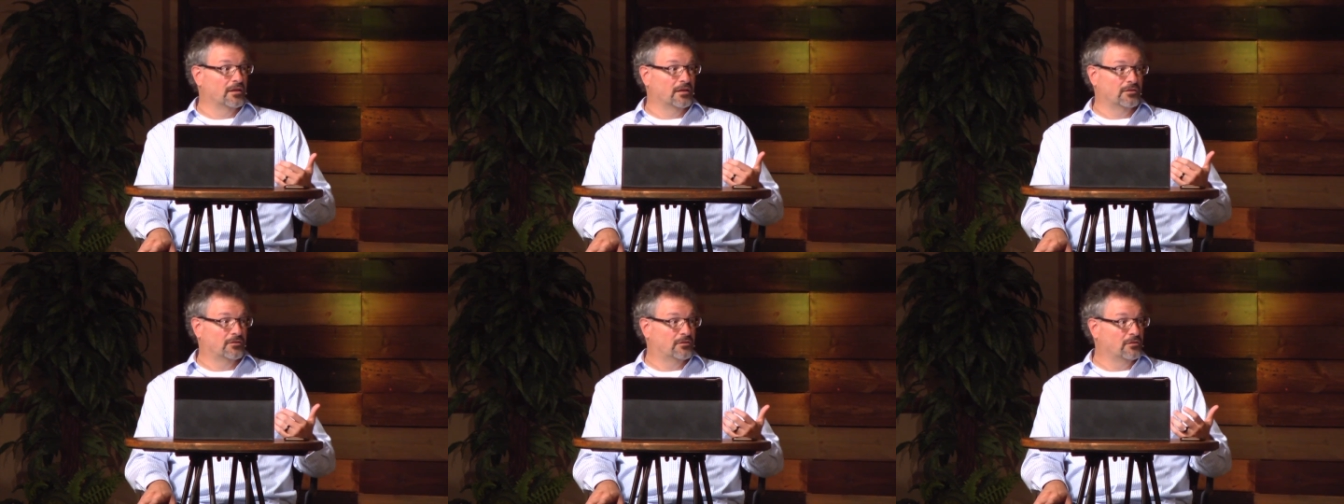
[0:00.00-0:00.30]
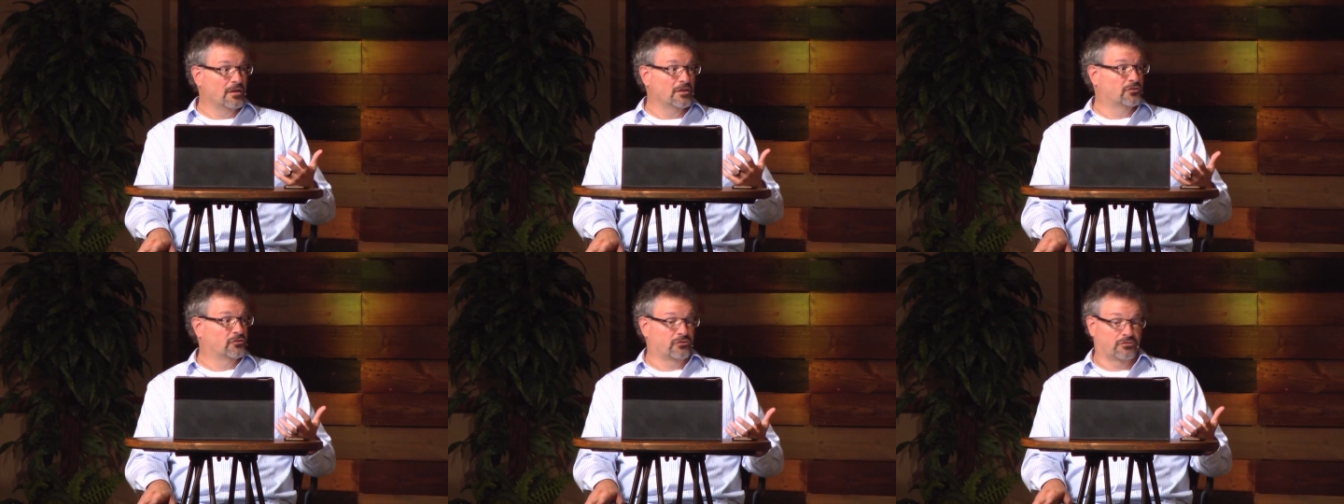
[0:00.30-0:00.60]

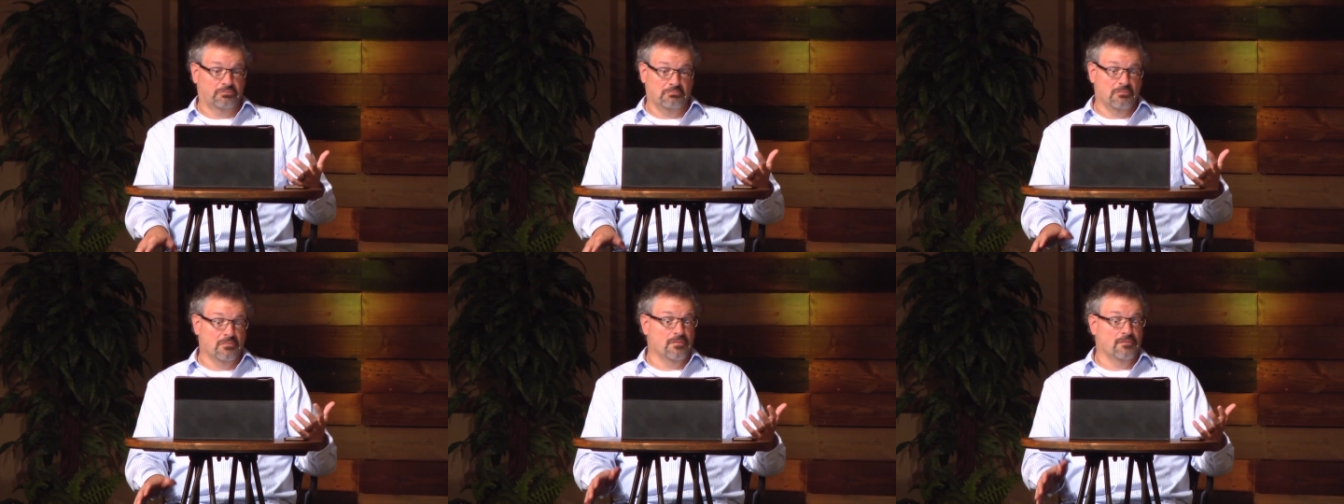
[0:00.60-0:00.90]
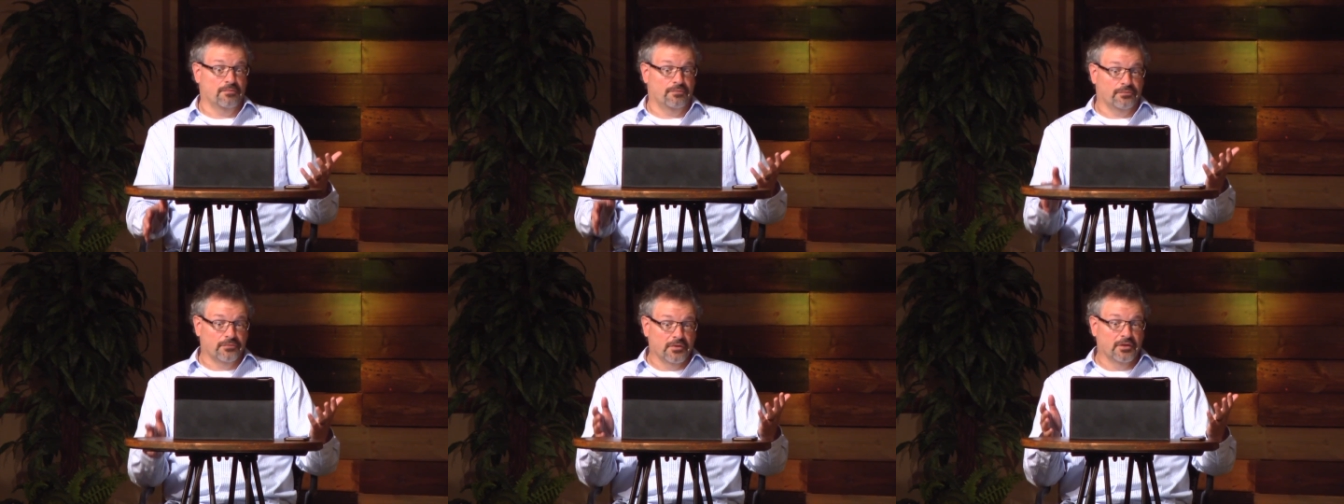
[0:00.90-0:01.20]
It's
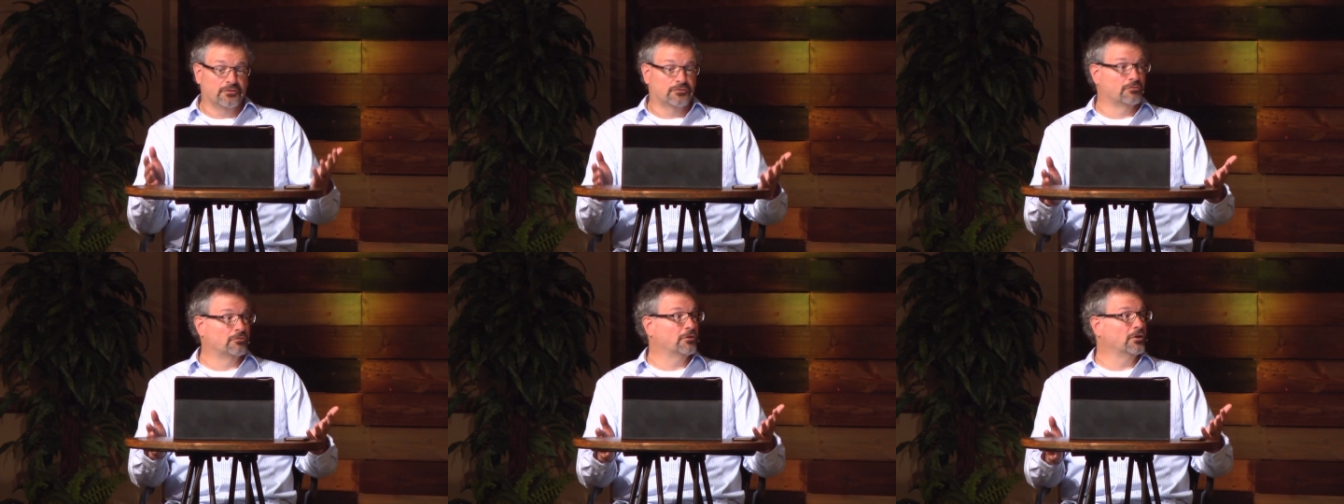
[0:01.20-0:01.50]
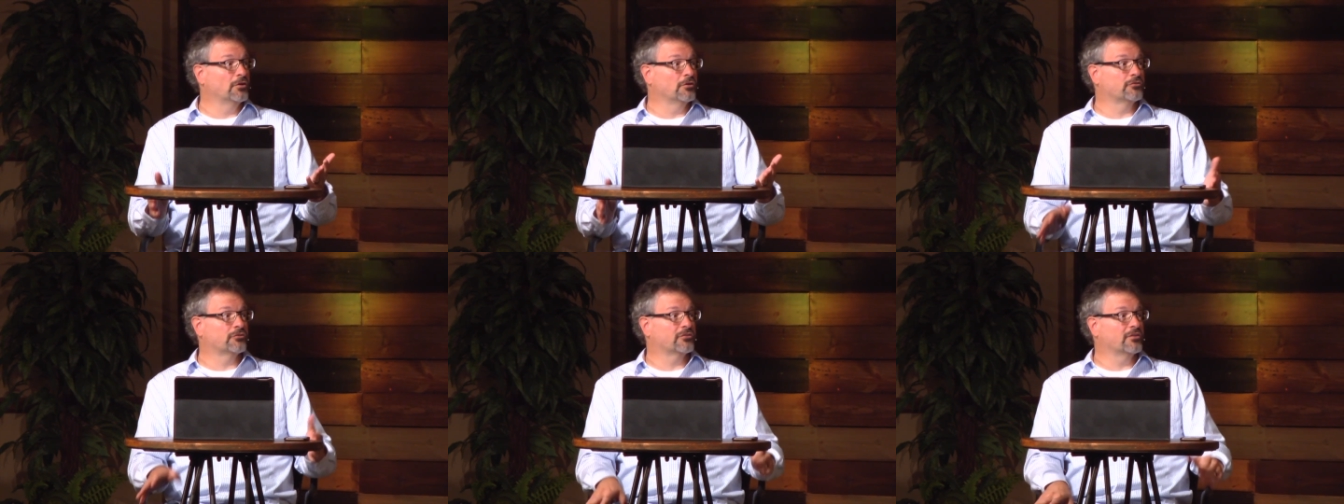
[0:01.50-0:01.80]

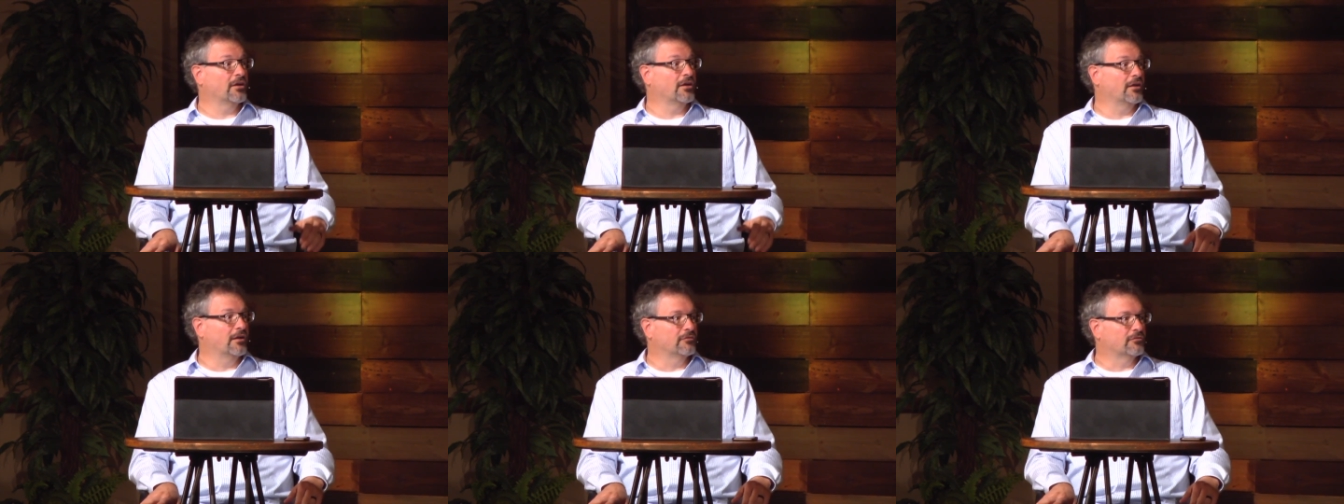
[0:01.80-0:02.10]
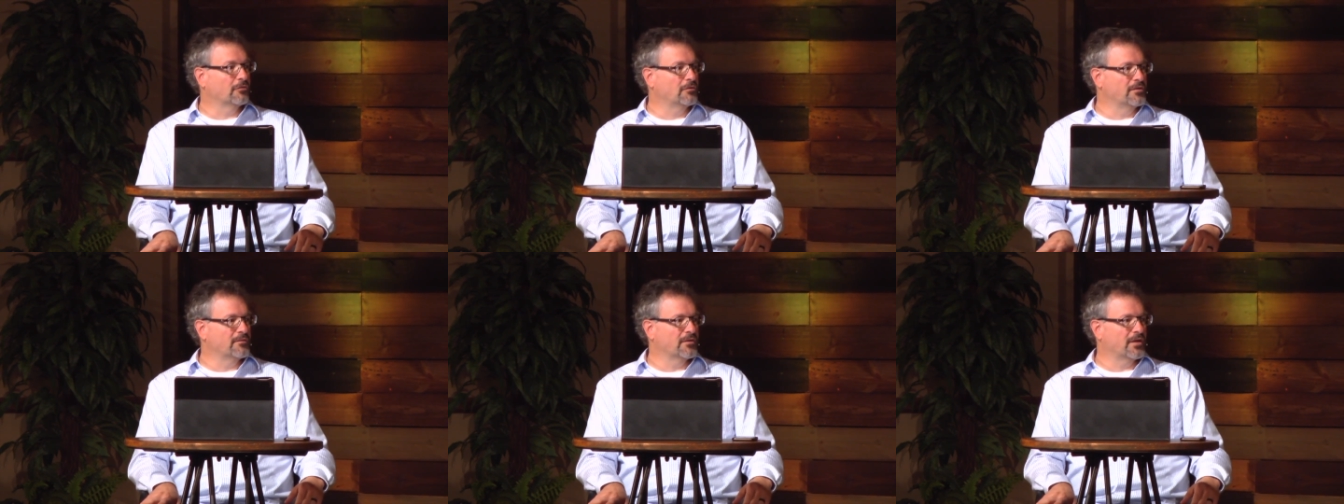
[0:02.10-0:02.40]
real stuff.
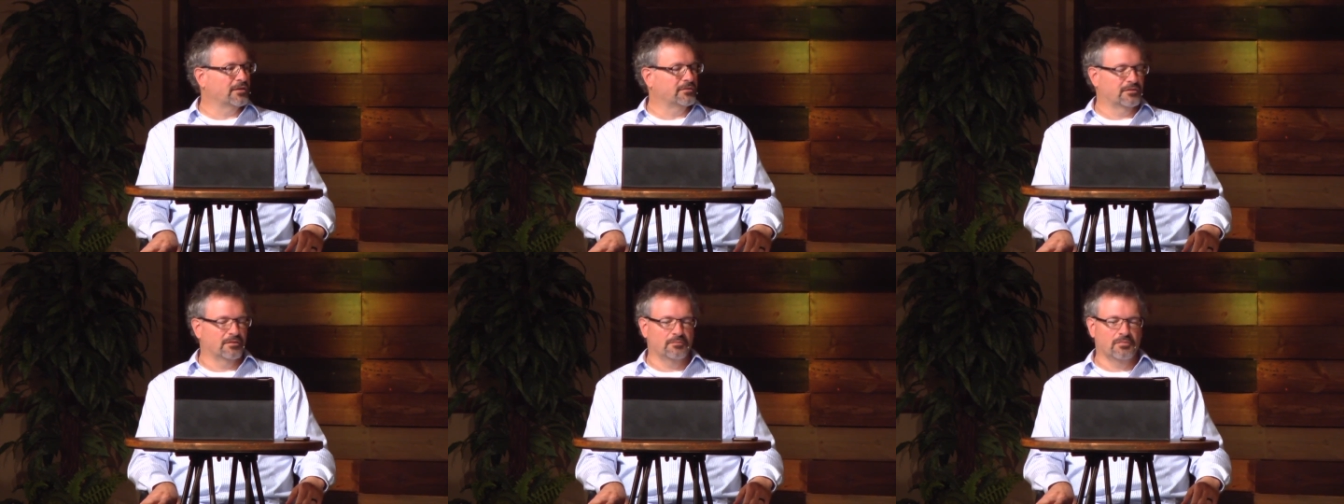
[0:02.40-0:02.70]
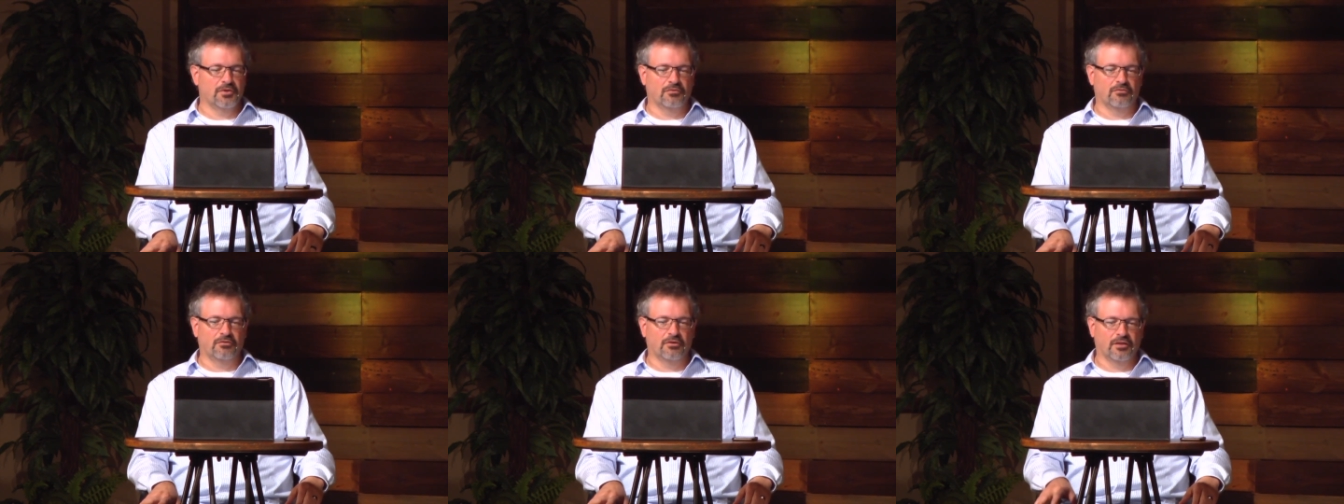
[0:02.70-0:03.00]
We've got to
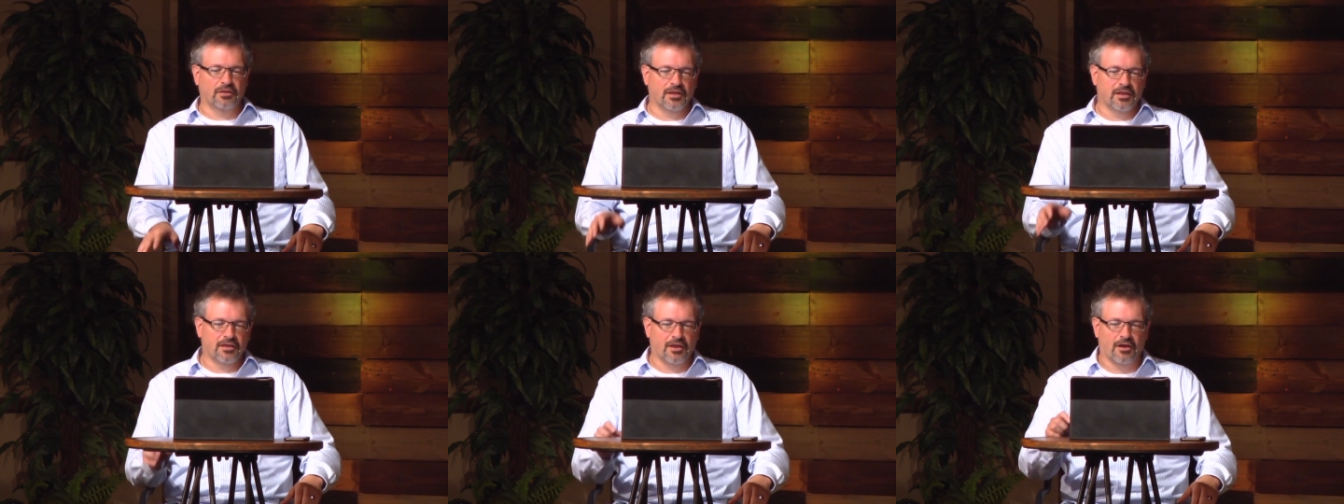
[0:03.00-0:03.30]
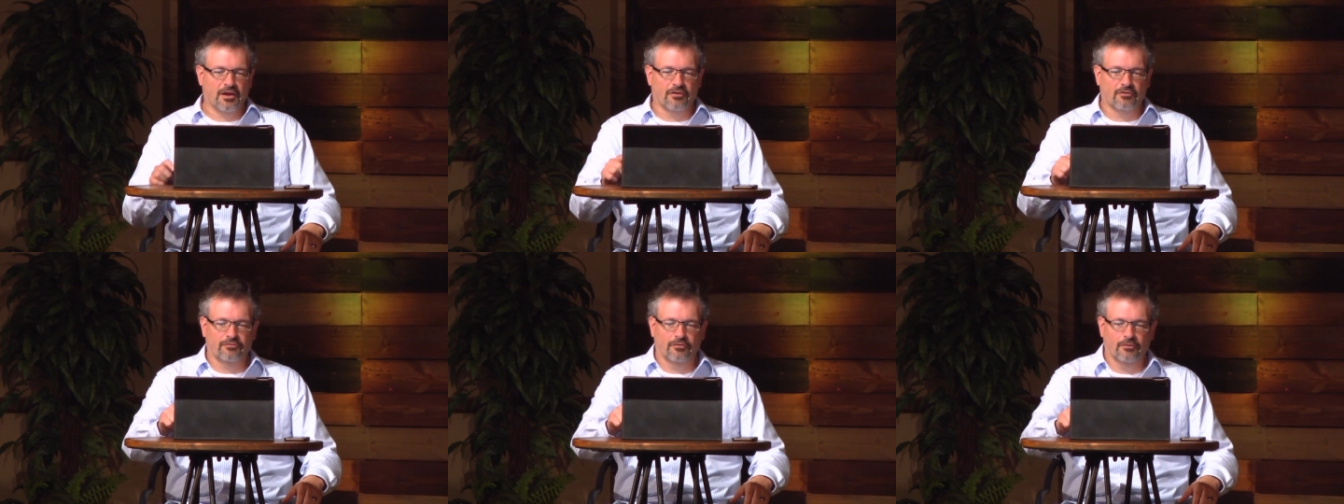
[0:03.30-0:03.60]
be really
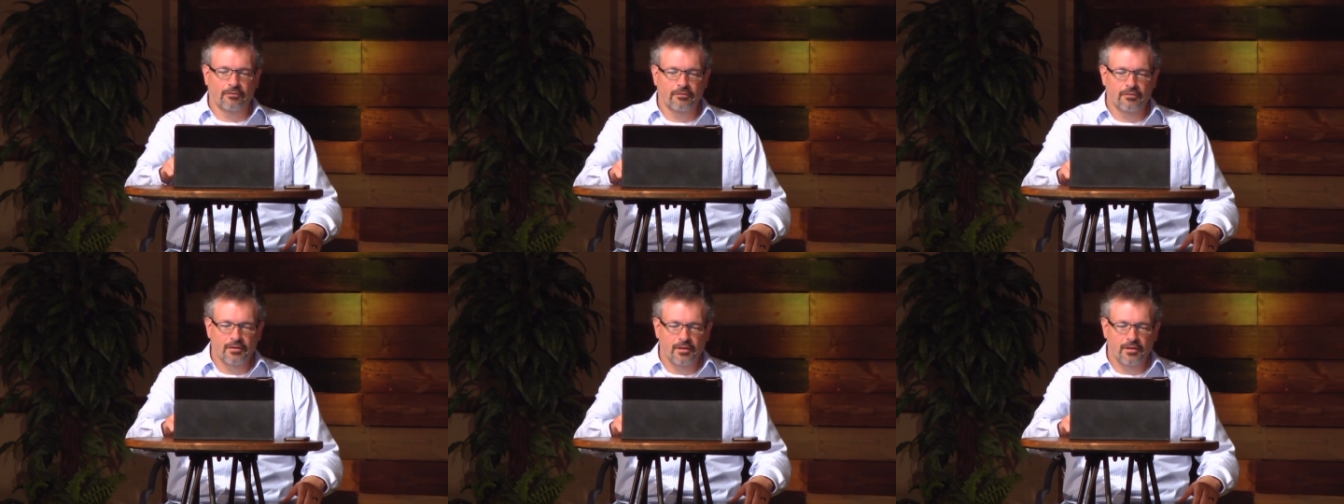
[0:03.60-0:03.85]
careful.